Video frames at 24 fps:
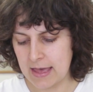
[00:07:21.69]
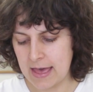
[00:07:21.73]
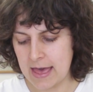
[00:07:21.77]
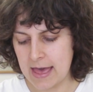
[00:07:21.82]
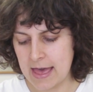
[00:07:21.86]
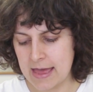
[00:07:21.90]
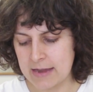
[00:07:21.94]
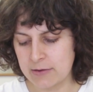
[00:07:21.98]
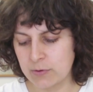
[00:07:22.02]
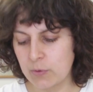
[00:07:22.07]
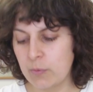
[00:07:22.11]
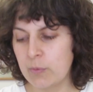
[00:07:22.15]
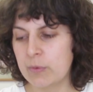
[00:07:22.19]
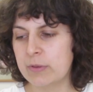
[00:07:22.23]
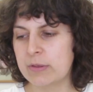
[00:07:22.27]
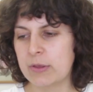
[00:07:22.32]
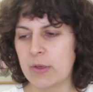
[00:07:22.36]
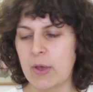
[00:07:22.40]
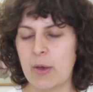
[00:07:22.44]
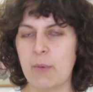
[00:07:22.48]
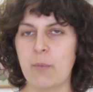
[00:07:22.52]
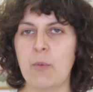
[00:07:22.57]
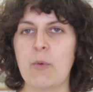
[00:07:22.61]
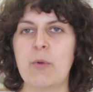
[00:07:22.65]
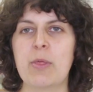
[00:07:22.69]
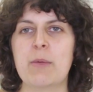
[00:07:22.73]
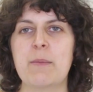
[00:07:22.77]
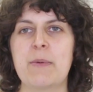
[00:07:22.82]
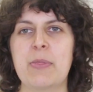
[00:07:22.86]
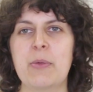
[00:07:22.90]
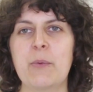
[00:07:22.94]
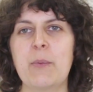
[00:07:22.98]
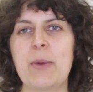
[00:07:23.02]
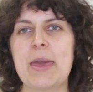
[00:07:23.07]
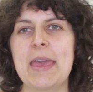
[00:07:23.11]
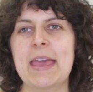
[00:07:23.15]
and also I wore them
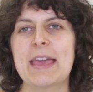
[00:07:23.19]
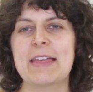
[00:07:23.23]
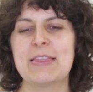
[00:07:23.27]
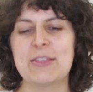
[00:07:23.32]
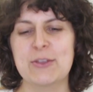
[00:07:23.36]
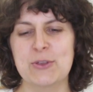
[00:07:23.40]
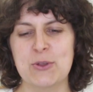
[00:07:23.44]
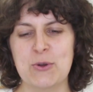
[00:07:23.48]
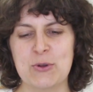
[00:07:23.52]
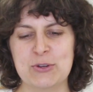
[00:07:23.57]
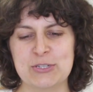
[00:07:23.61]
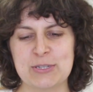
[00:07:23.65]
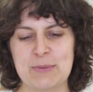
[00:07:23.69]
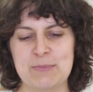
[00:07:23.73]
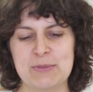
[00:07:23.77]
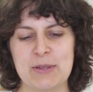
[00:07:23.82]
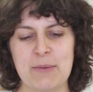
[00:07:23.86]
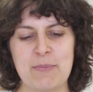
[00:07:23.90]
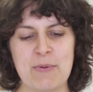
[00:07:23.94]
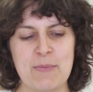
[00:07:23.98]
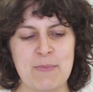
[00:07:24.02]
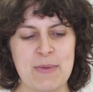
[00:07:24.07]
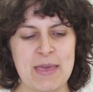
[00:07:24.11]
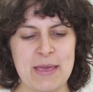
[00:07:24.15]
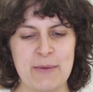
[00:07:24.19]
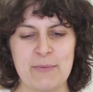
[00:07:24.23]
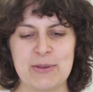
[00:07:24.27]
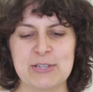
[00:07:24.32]
in the week and the dog jumped up at me,